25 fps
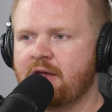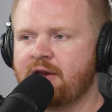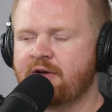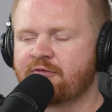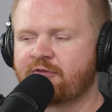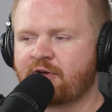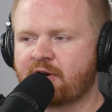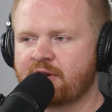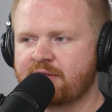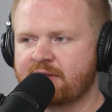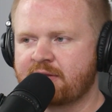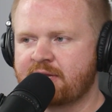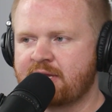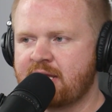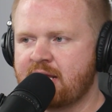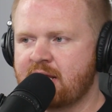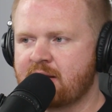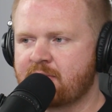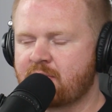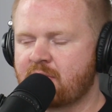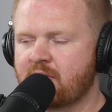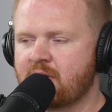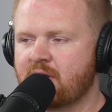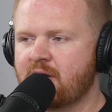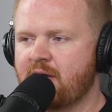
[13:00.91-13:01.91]
in front of the
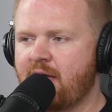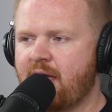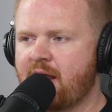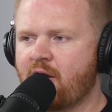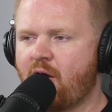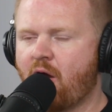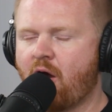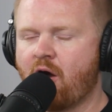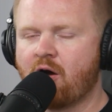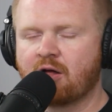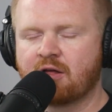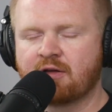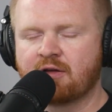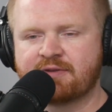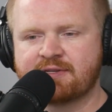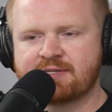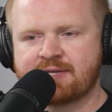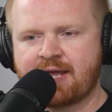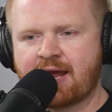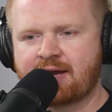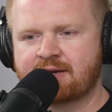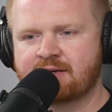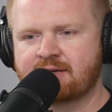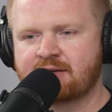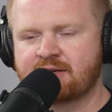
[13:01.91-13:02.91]
camera and all of
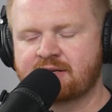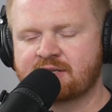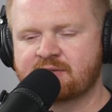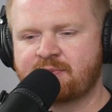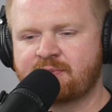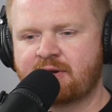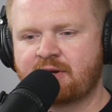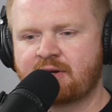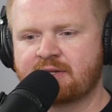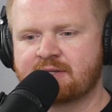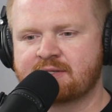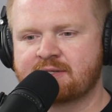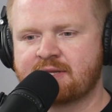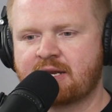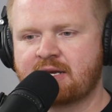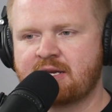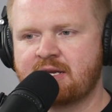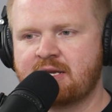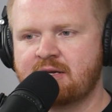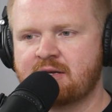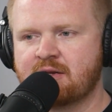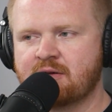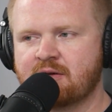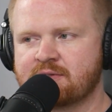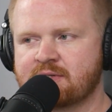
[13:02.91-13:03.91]
his acting experience that
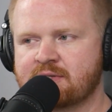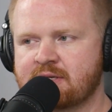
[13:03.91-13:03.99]
he